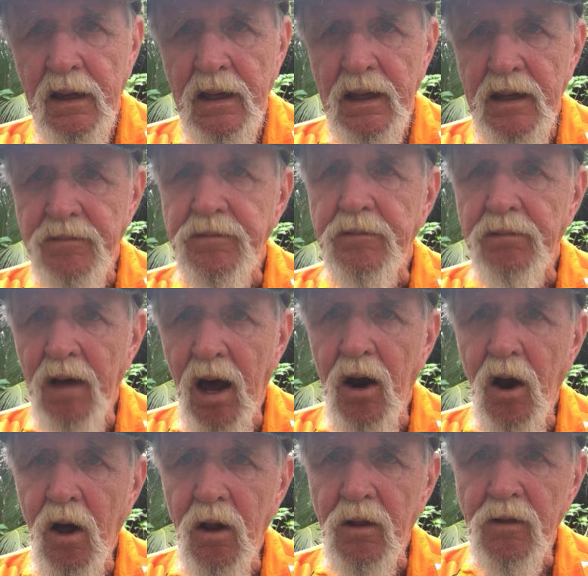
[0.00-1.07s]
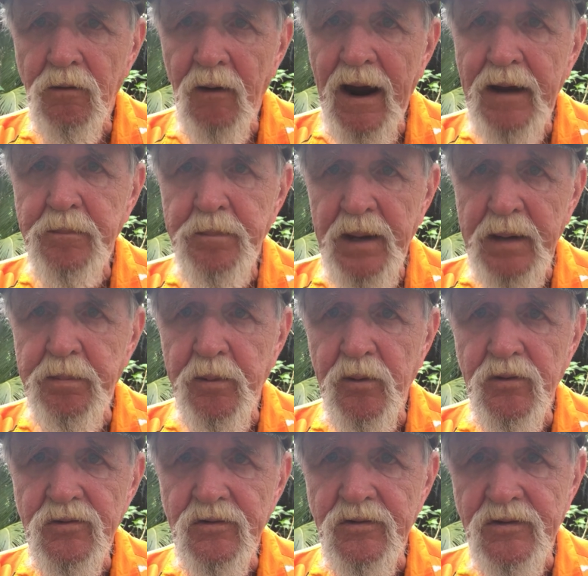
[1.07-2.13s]
if you've got all the right papers
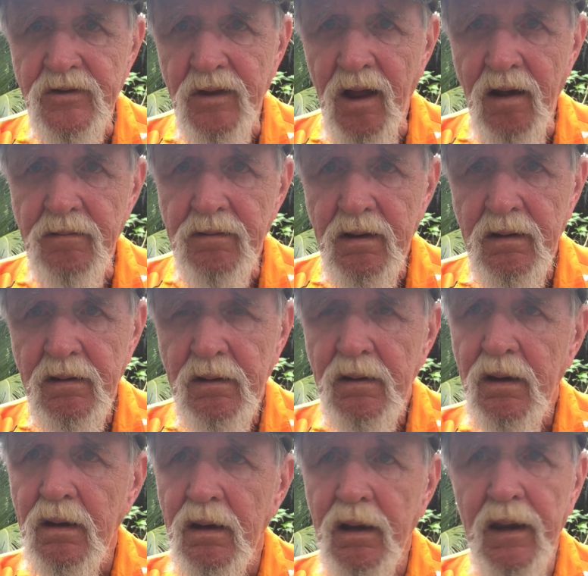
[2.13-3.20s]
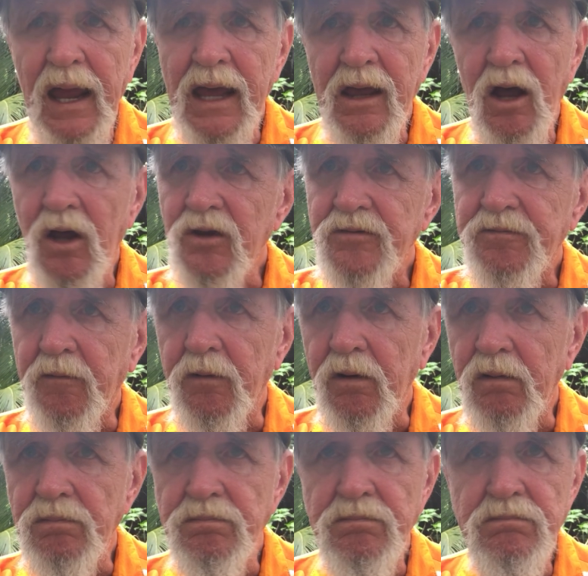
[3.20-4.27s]
and stuff. Now, that goes
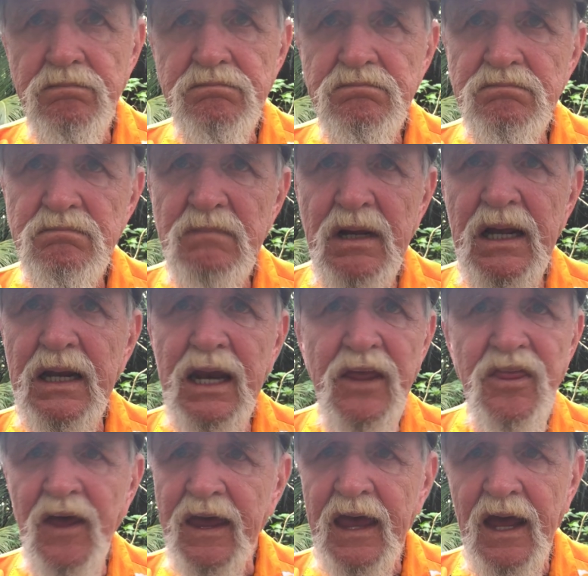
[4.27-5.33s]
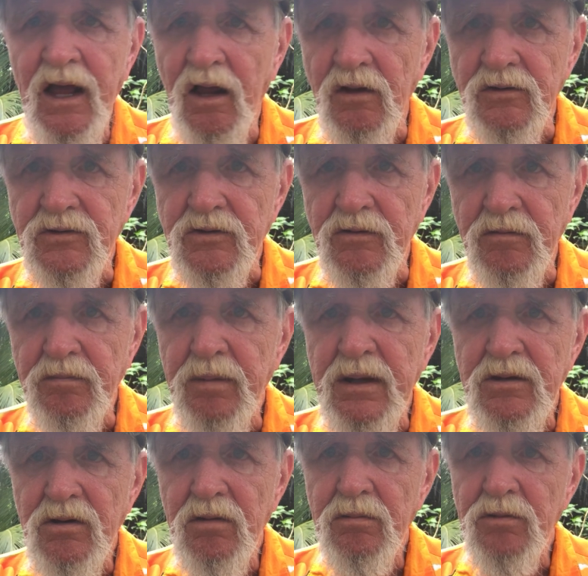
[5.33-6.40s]
for anything else. You be
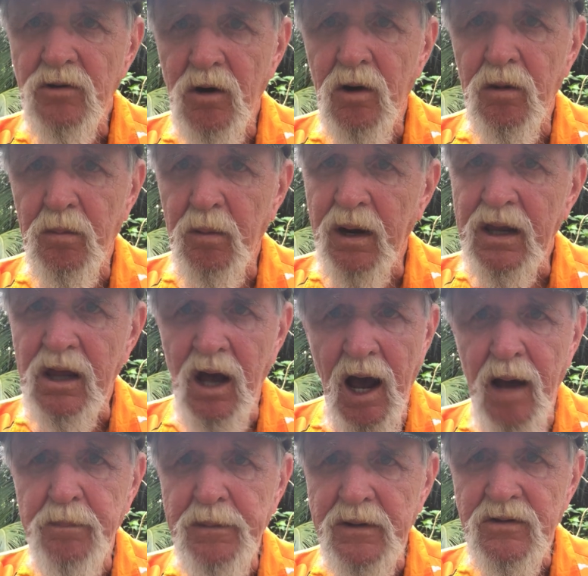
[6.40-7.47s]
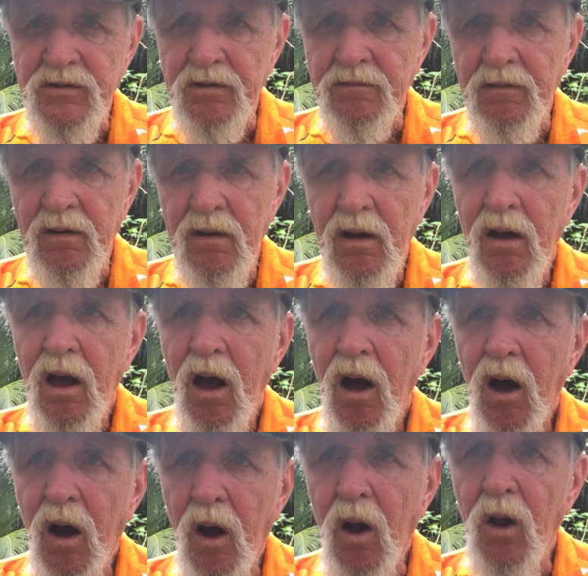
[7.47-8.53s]
sure to bring copies of
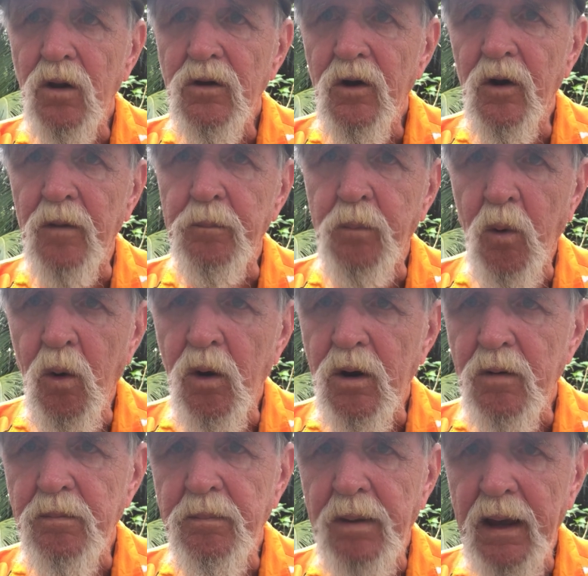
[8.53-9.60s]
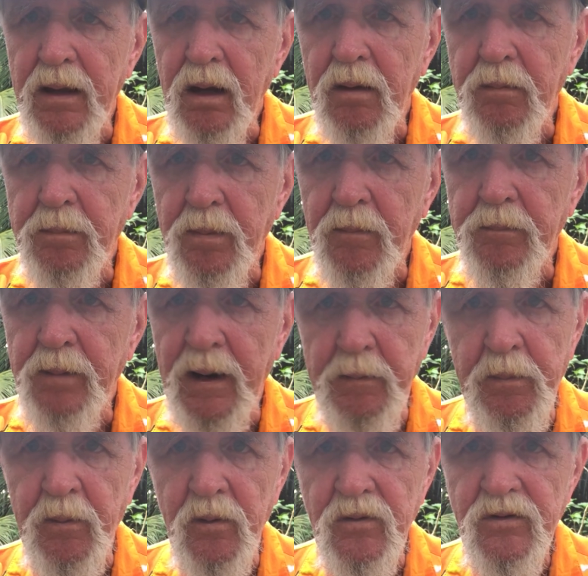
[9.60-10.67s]
all your important
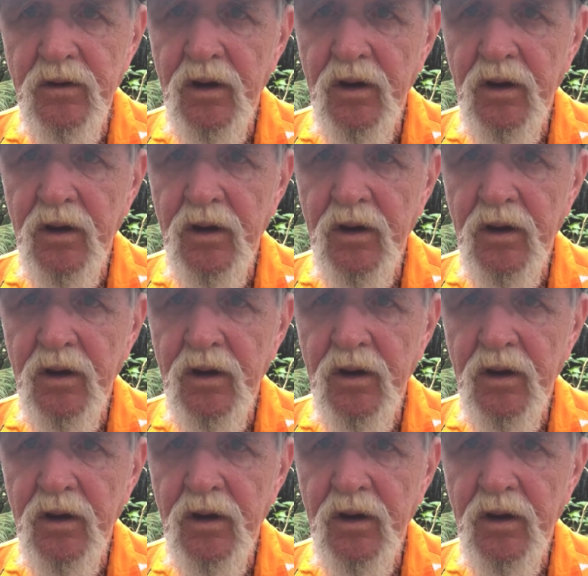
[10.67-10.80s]
papers,